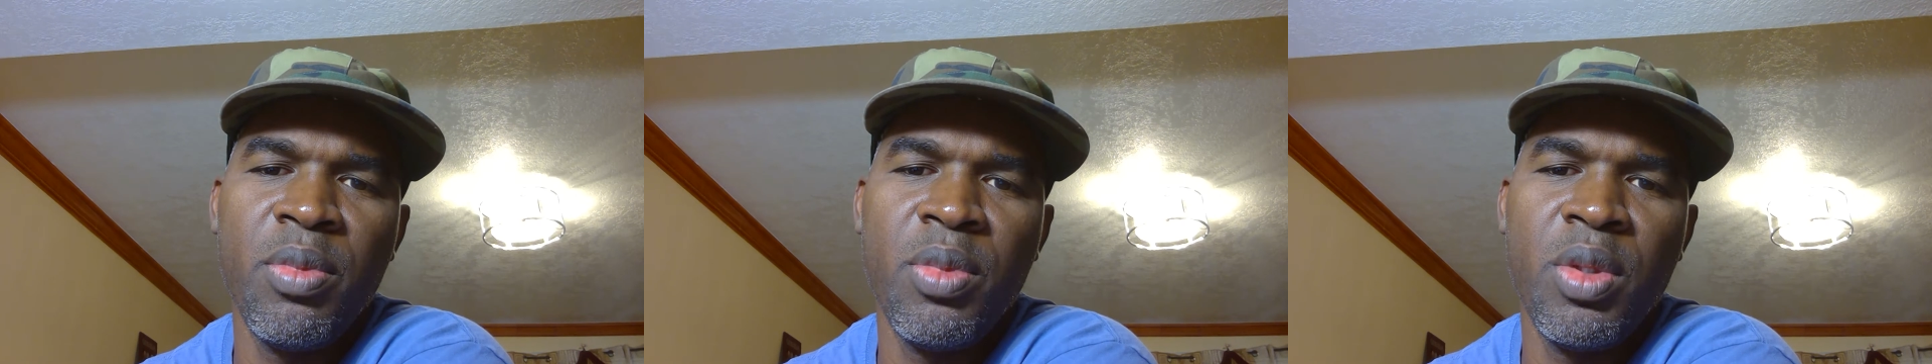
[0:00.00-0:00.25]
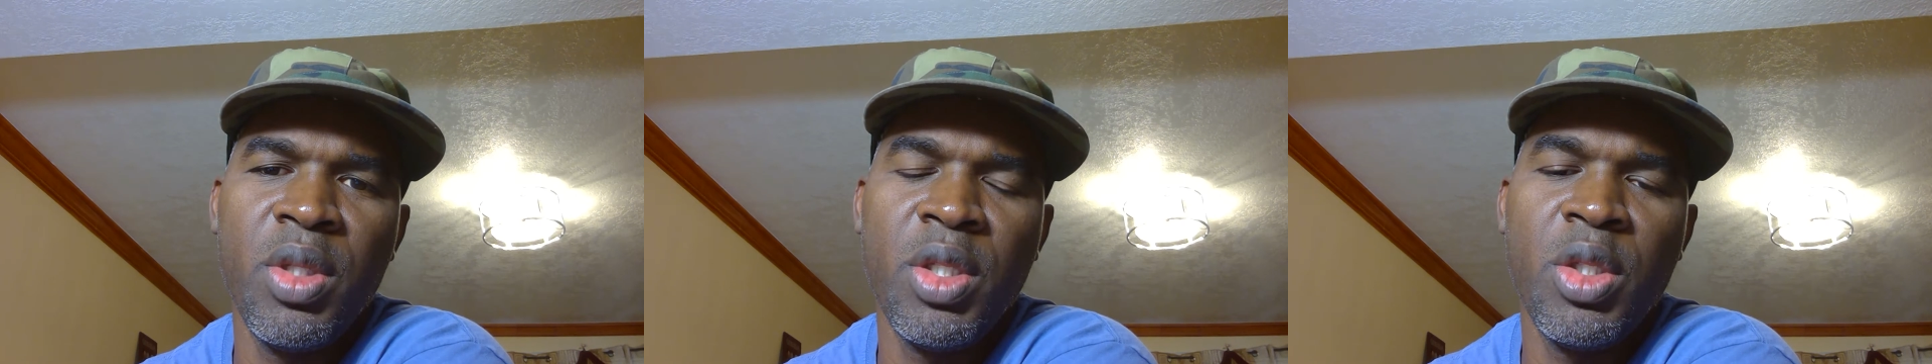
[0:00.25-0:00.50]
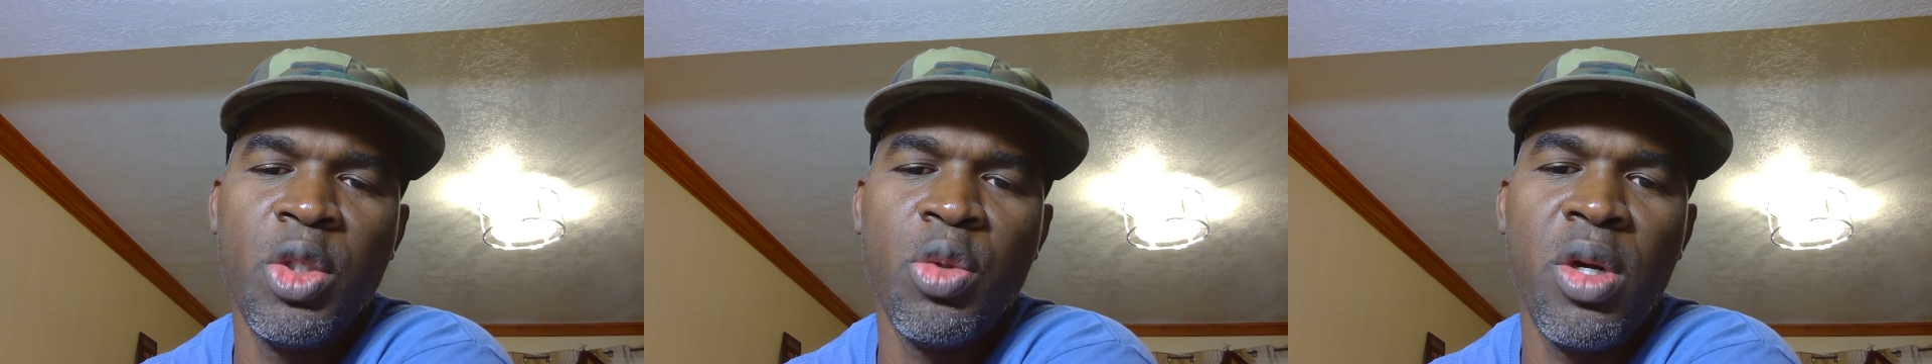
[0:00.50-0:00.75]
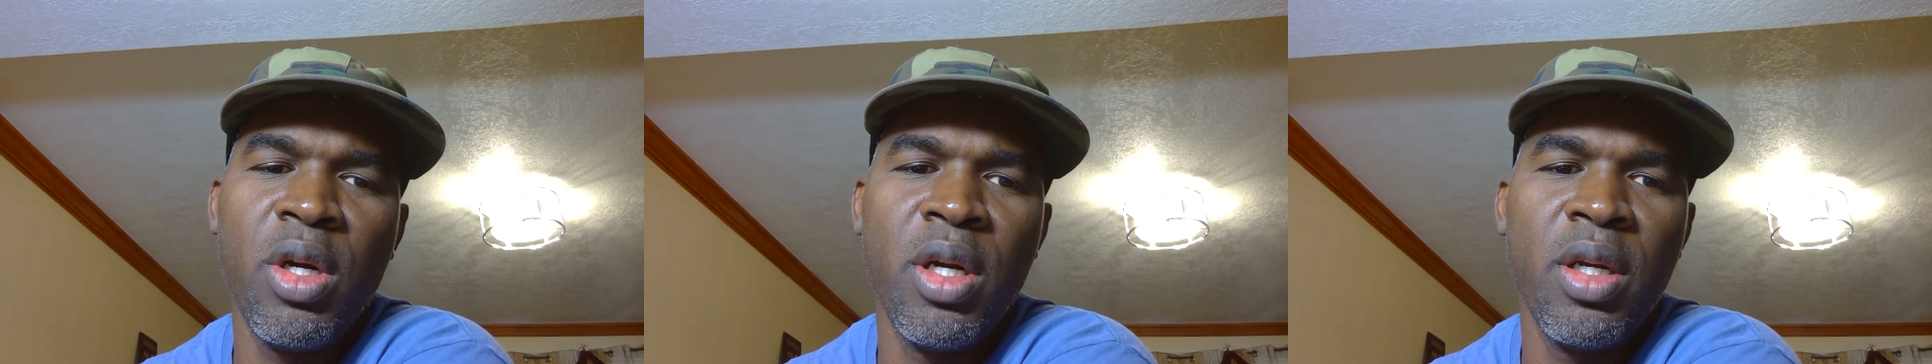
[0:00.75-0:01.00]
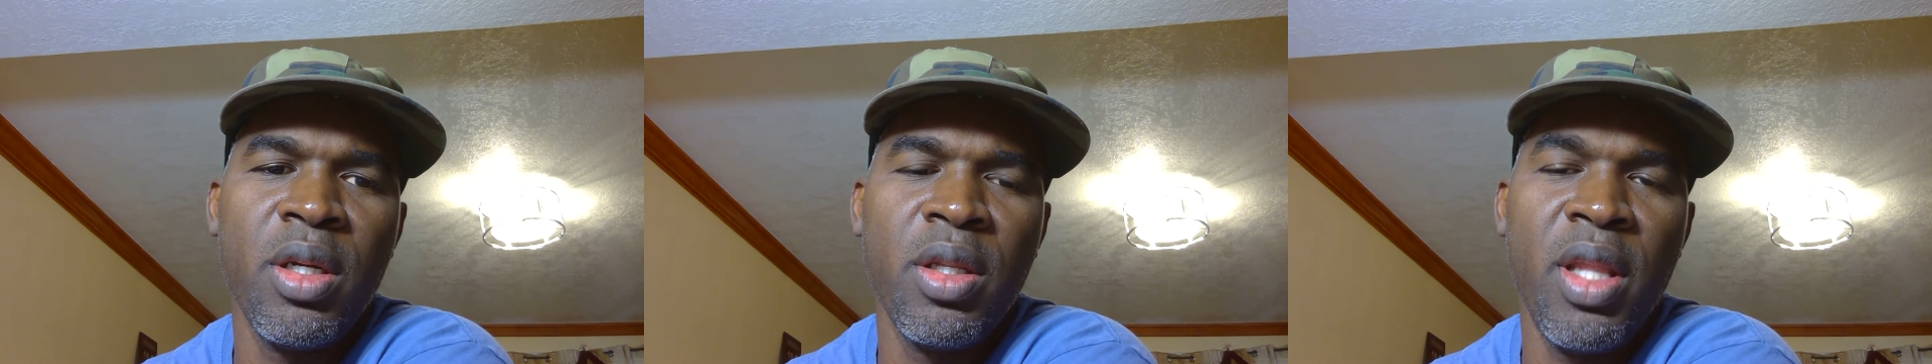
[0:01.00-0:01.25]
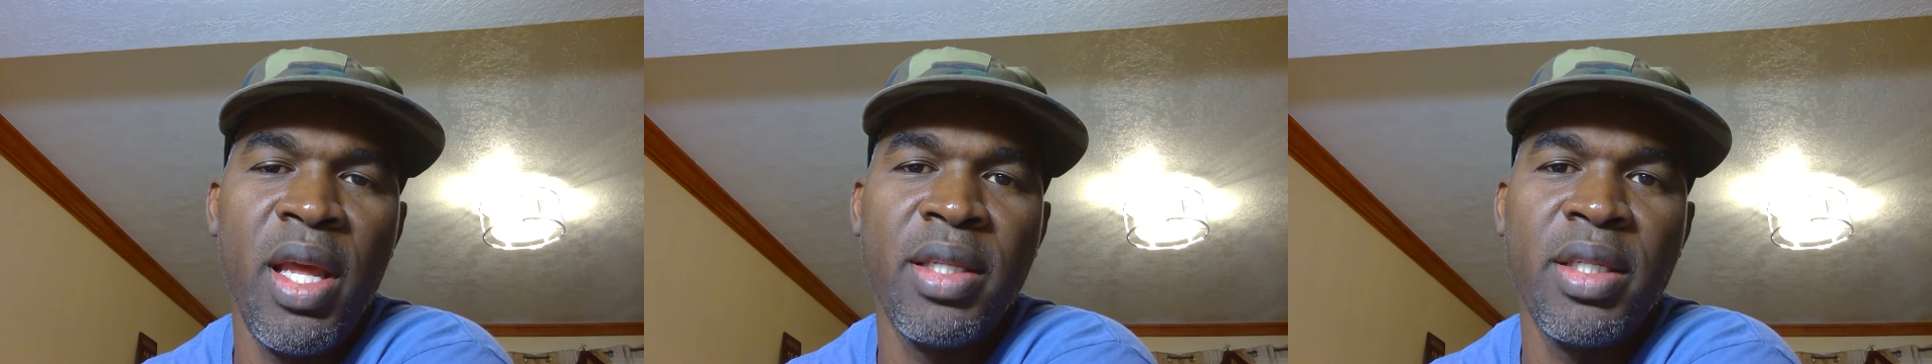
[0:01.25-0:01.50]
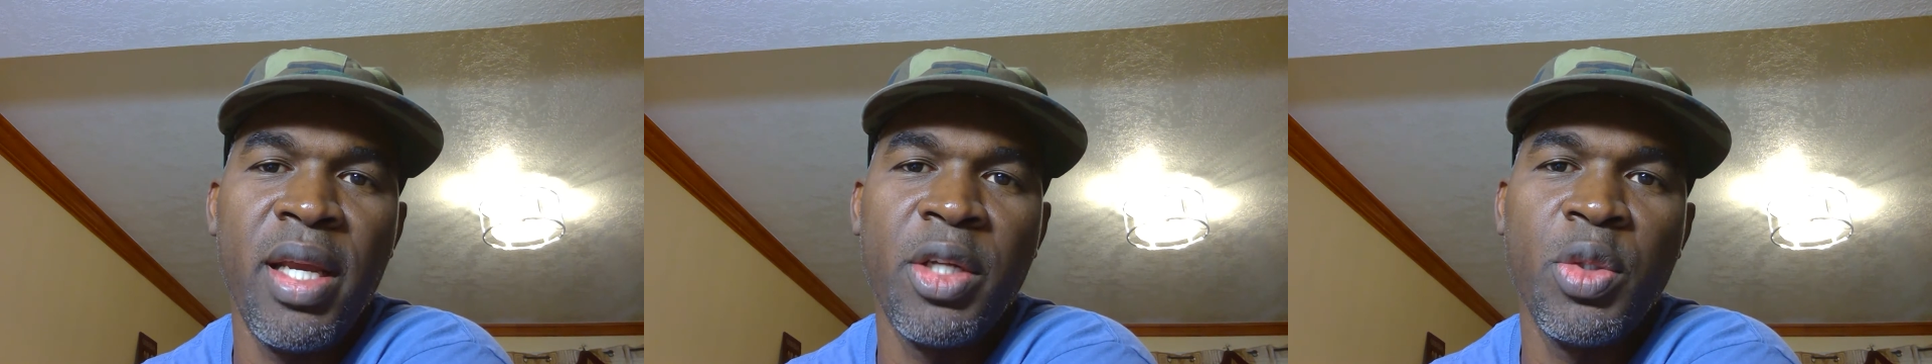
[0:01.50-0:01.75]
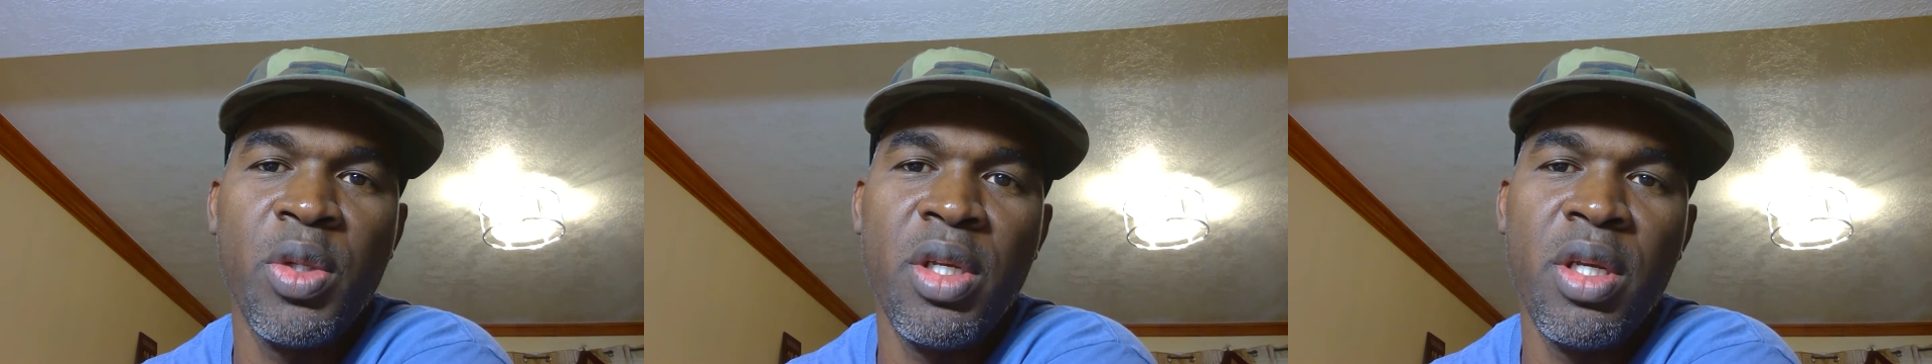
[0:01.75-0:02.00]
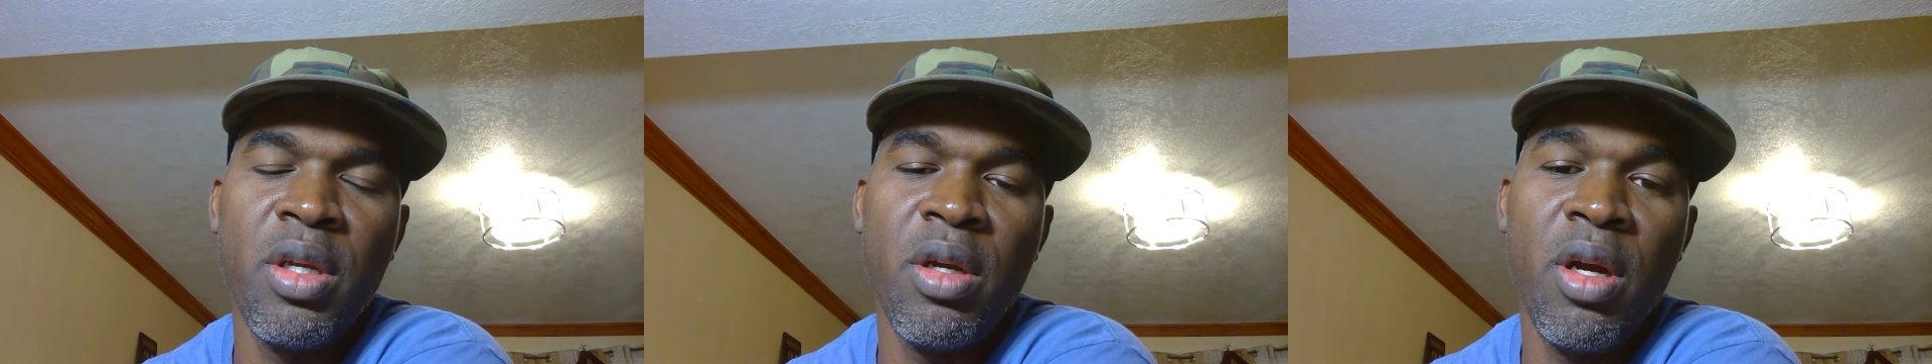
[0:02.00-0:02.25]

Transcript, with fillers: this drug that actually